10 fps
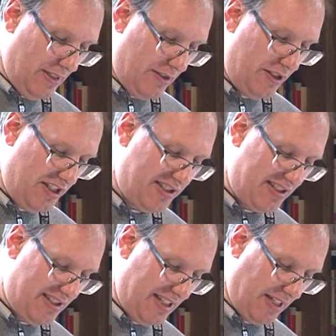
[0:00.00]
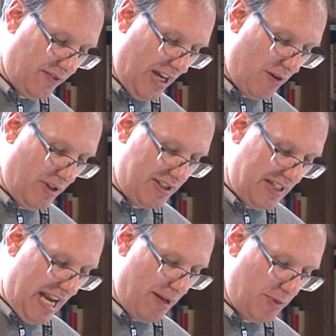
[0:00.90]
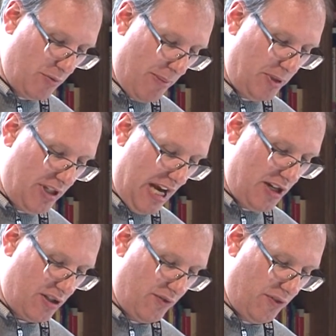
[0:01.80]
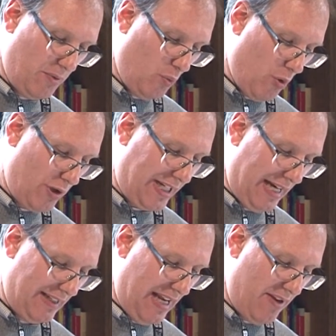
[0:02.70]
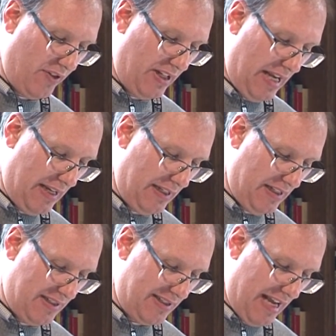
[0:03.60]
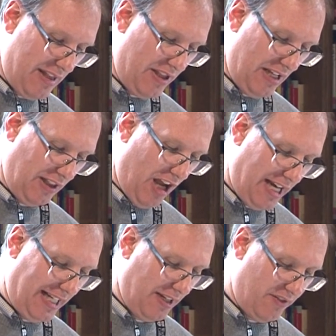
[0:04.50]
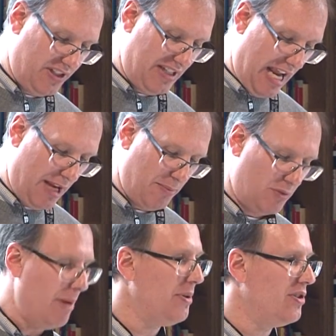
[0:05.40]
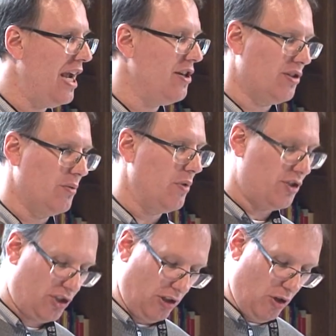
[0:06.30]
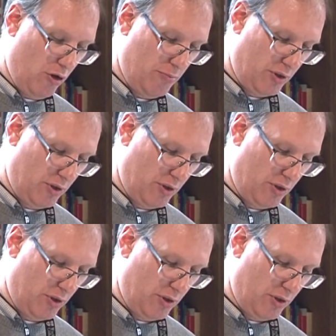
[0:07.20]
the distancing of Yahweh's name and reputation from the war King David, and instead the aligning of his name and reputation with Shalom or